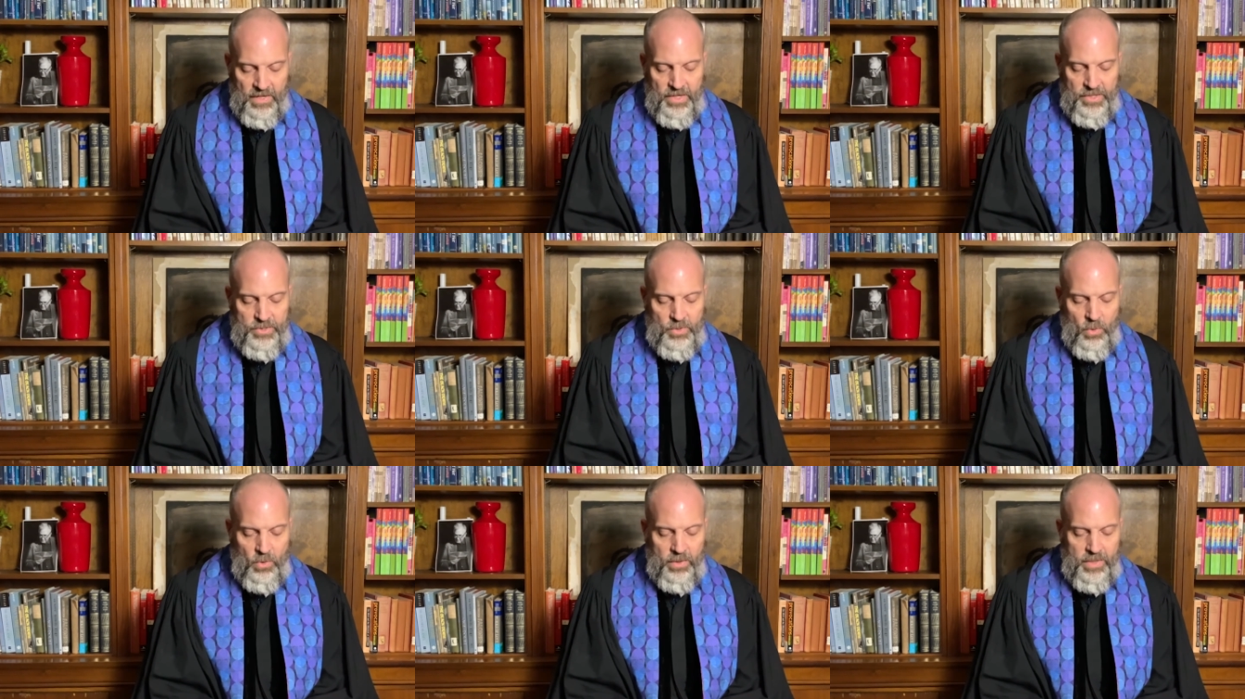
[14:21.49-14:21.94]

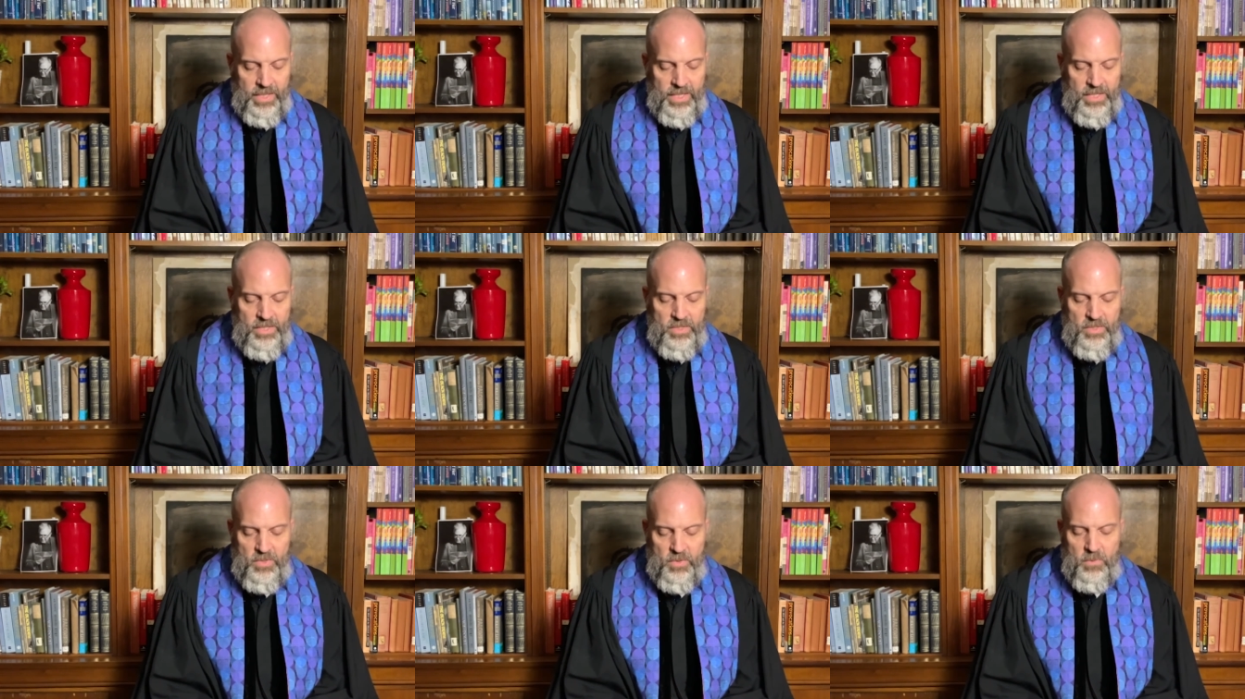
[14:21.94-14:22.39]
Your
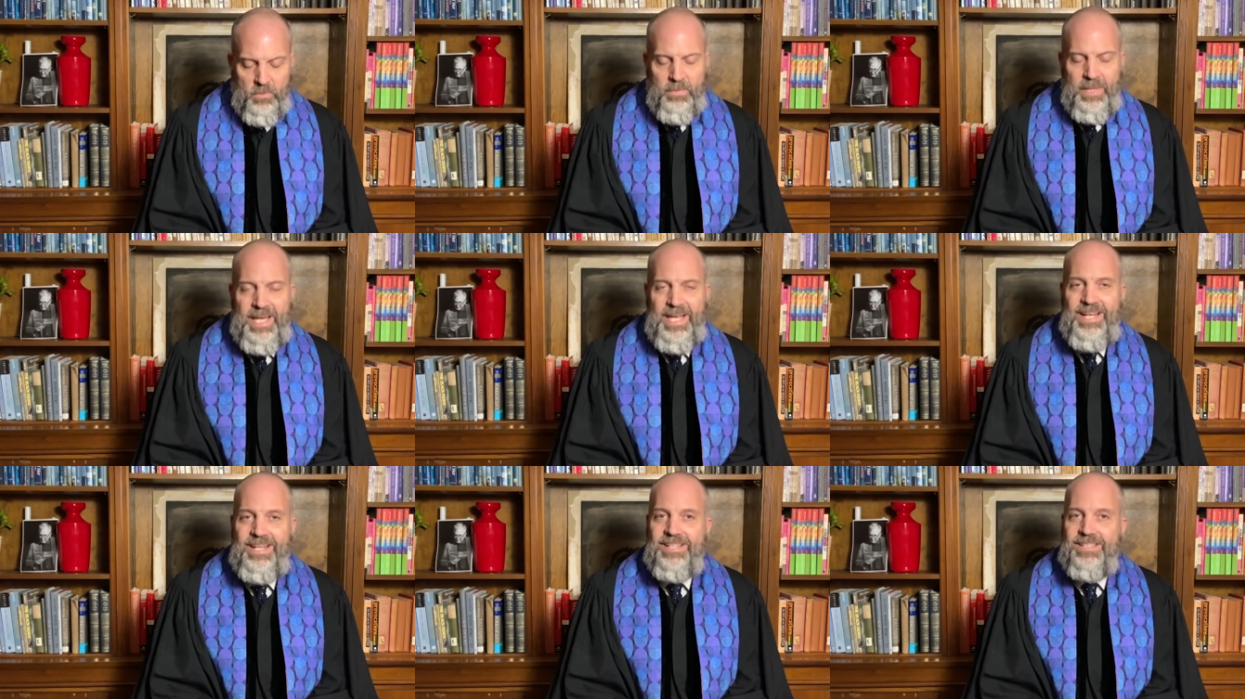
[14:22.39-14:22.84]

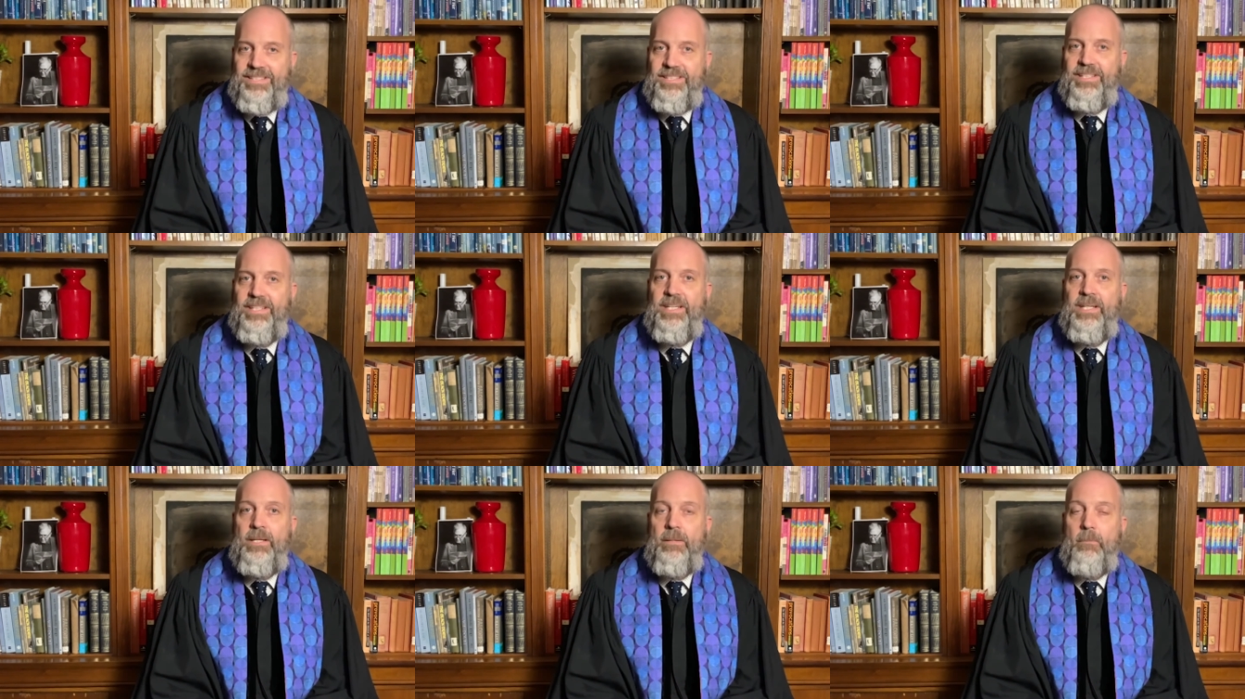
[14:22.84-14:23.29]

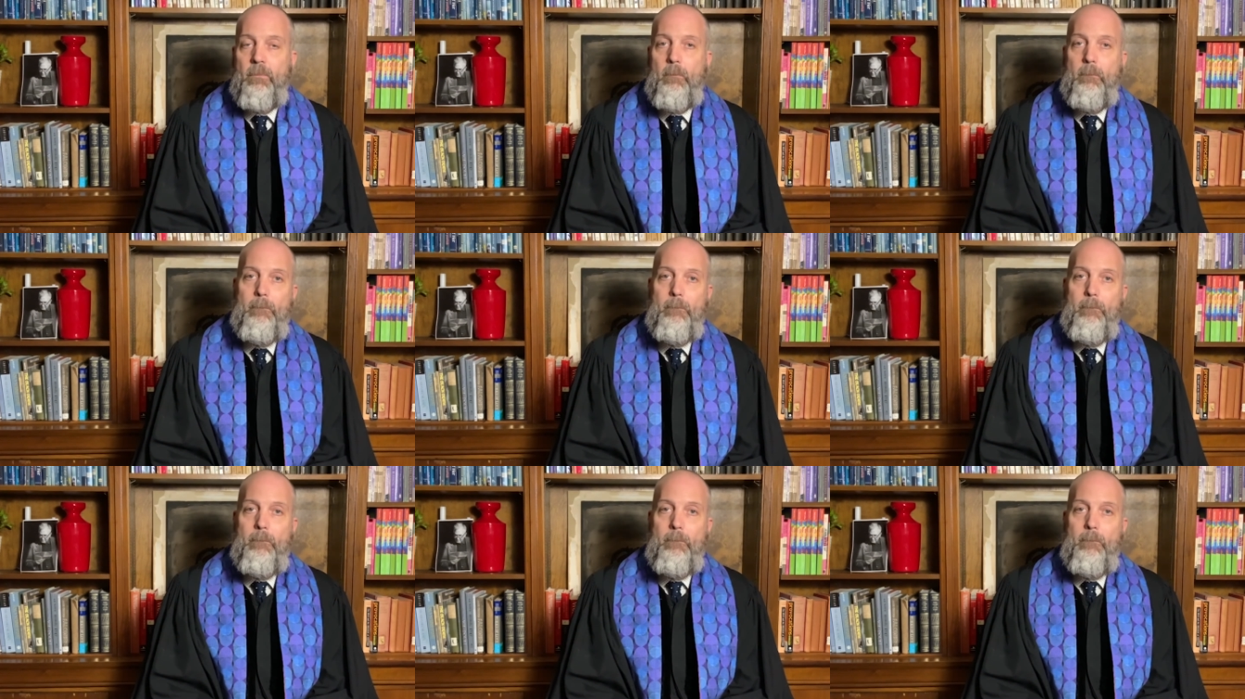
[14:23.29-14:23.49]
inhumanity